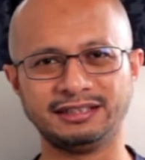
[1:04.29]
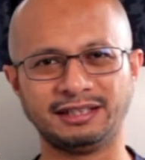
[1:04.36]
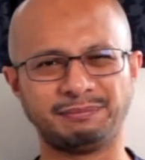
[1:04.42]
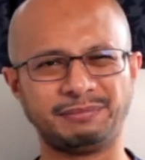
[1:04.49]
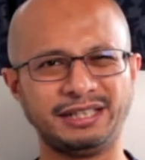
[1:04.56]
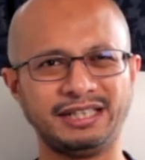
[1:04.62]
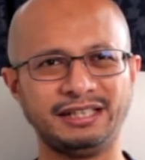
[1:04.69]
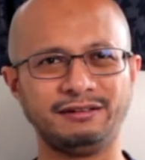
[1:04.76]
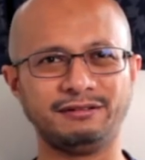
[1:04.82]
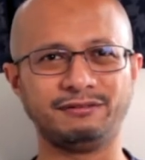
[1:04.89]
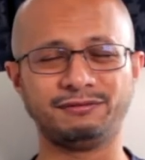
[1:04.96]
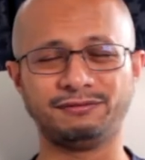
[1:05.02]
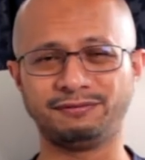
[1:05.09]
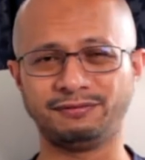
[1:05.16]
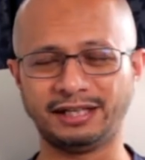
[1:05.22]
tapi
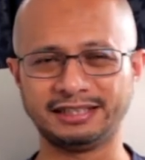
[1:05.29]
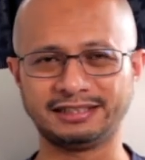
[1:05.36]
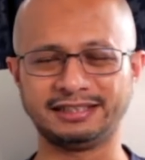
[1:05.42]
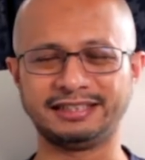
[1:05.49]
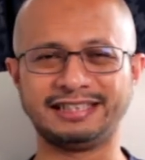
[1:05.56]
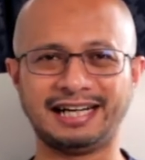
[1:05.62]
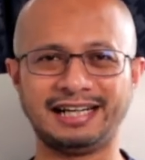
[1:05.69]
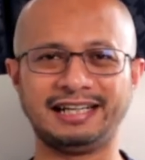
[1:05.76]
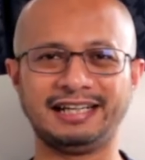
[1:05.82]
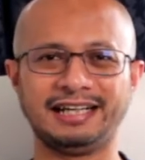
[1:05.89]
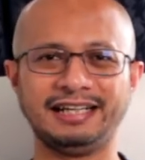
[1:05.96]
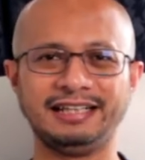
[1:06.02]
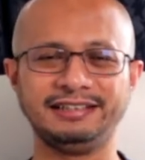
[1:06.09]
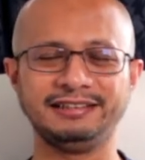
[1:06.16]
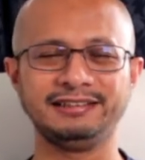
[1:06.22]
as a
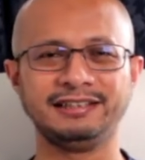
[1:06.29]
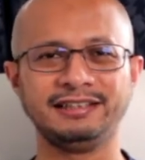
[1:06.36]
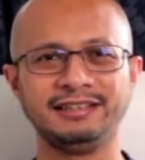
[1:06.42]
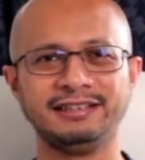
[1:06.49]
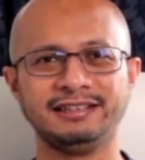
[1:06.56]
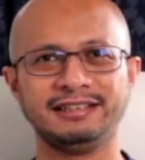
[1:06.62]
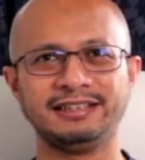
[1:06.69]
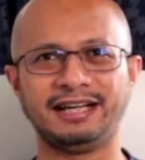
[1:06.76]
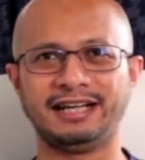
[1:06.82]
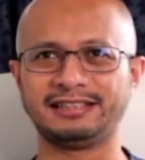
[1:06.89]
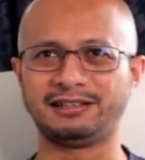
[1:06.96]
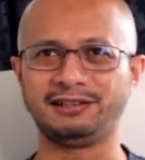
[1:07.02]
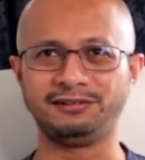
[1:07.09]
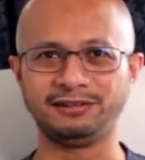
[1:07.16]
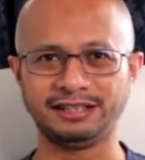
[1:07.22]
guideline,
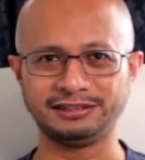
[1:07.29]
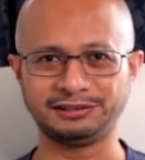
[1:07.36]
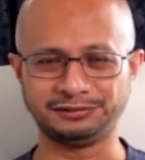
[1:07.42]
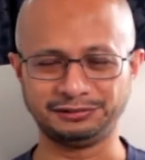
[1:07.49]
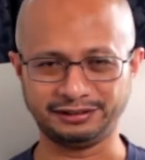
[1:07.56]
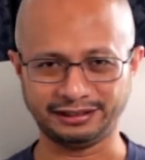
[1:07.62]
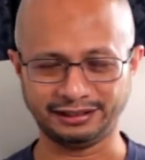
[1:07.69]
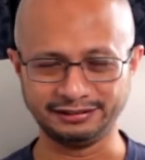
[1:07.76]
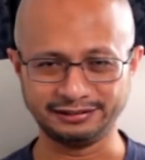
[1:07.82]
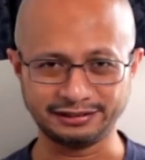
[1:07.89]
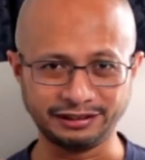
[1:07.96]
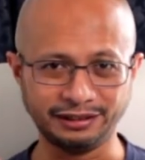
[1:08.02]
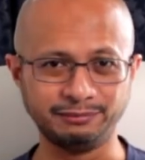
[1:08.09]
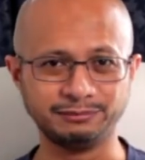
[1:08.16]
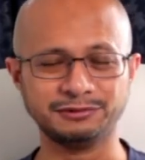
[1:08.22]
as long as you can
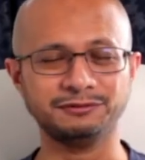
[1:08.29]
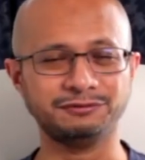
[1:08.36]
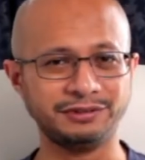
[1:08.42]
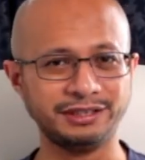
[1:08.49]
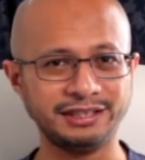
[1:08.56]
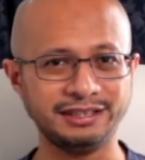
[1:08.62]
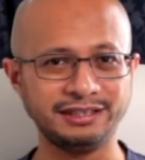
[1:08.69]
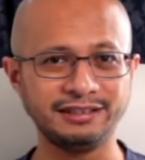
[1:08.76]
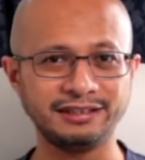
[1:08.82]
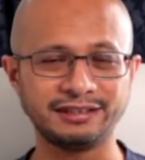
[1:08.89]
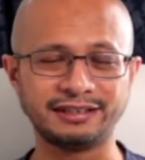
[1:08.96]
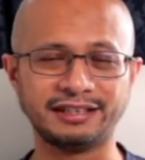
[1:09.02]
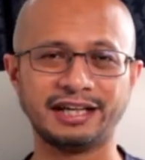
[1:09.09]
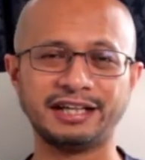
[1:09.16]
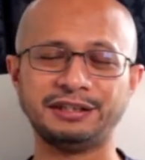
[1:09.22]
stream movie,
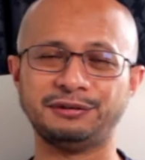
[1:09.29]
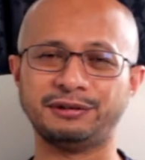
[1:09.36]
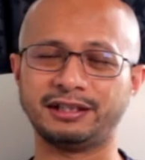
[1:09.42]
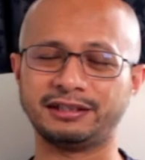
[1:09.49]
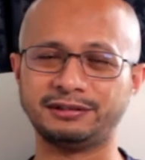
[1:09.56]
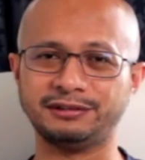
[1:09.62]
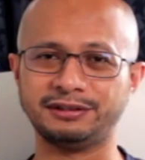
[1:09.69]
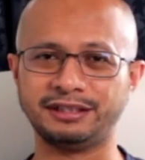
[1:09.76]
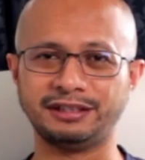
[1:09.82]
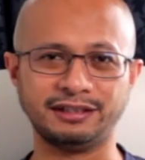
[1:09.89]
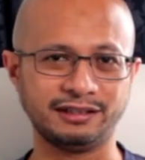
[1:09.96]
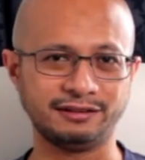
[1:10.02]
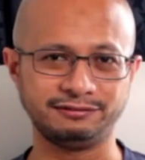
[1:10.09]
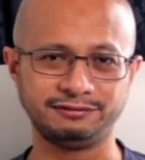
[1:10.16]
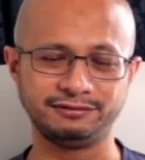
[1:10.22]
then you are good
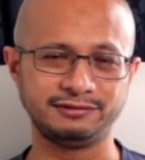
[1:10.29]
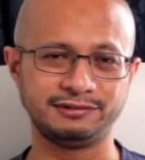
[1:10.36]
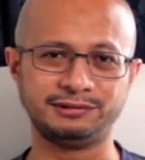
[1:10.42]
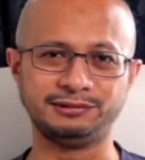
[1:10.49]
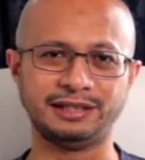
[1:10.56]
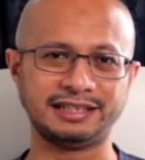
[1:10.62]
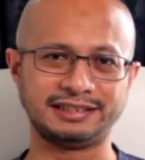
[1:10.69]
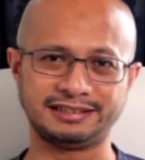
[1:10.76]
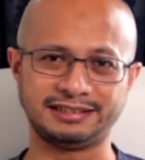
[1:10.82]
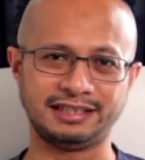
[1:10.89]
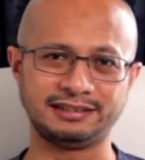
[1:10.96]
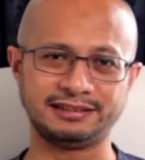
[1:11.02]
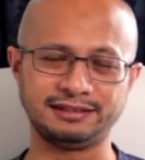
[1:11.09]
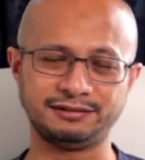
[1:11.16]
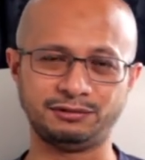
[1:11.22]
enough to
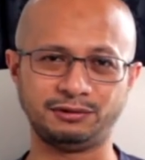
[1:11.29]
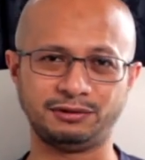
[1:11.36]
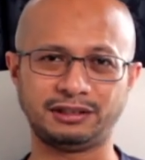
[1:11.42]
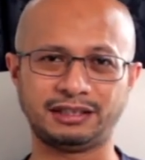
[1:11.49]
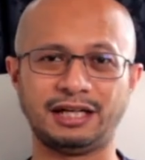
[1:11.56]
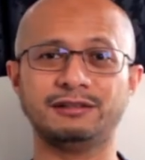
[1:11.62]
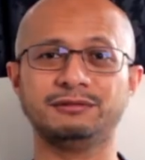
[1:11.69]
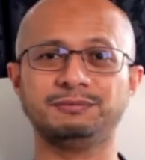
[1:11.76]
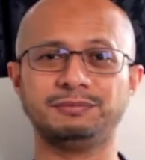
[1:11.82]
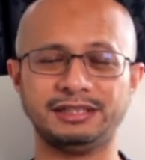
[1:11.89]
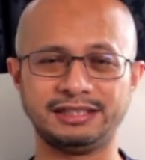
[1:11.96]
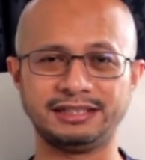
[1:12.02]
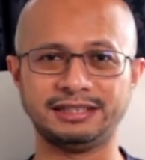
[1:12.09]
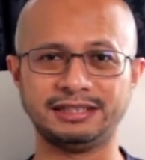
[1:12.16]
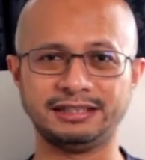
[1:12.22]
access cloud
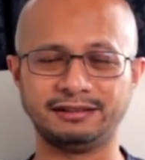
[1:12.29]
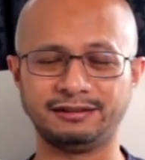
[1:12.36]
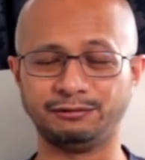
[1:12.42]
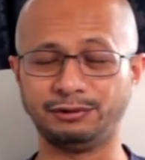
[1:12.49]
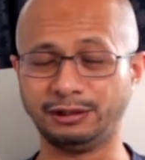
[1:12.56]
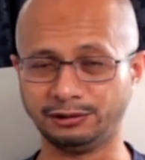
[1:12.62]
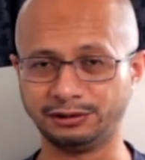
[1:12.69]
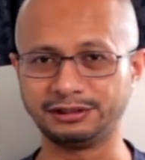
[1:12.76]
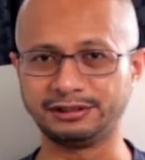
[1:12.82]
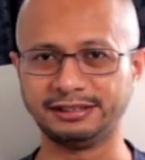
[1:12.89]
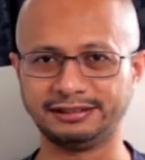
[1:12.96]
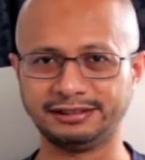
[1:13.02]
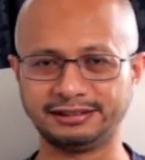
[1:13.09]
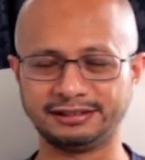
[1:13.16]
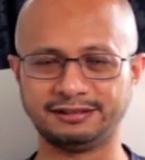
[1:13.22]
PC Windows
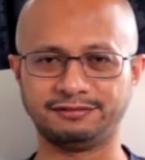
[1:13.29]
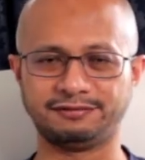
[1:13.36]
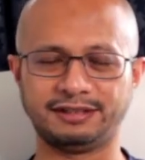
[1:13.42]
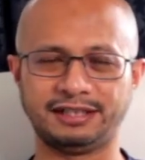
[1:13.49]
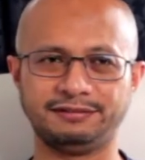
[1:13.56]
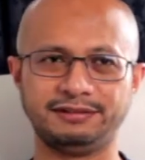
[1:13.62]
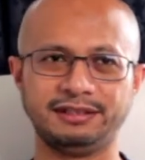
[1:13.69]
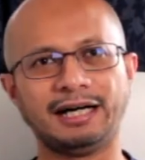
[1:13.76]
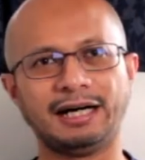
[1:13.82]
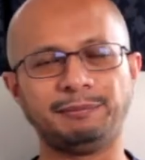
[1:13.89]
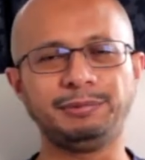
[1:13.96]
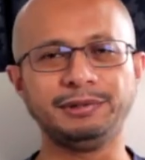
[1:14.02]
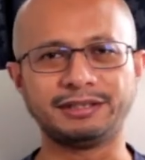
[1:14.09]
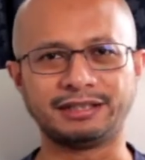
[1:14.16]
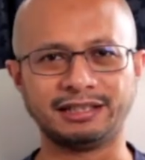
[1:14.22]
365.
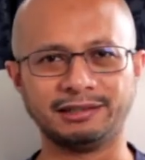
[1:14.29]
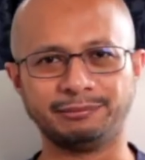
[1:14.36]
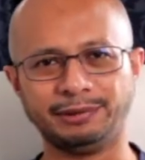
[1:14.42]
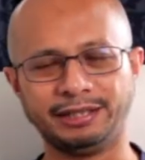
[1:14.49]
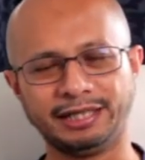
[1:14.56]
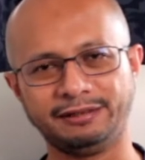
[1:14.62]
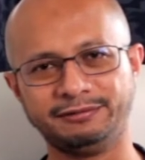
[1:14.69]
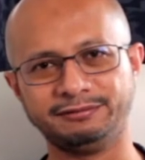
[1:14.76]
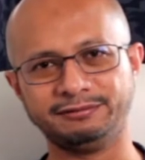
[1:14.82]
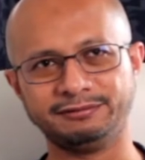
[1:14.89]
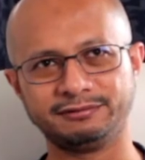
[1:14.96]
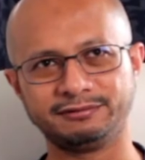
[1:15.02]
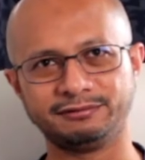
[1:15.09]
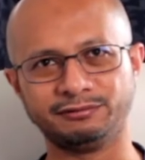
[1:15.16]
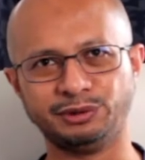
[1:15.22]
Apa
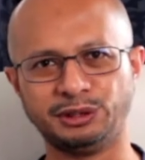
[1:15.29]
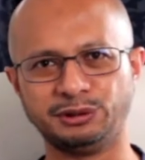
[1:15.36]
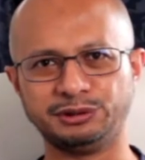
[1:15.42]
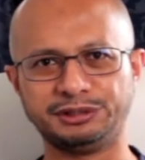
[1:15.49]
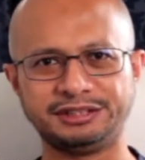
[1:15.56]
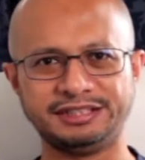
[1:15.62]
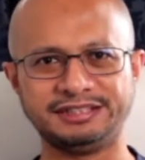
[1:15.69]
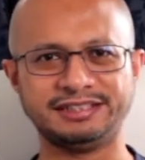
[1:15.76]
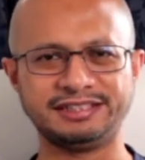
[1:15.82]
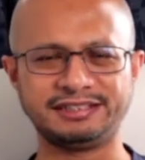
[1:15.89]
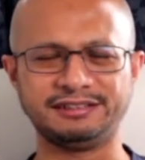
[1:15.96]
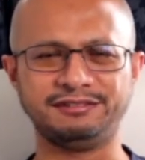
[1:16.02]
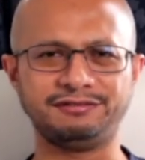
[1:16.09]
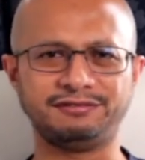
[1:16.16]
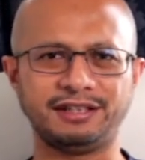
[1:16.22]
kelebihan Windows
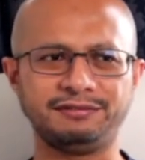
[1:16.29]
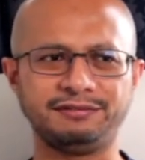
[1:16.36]
365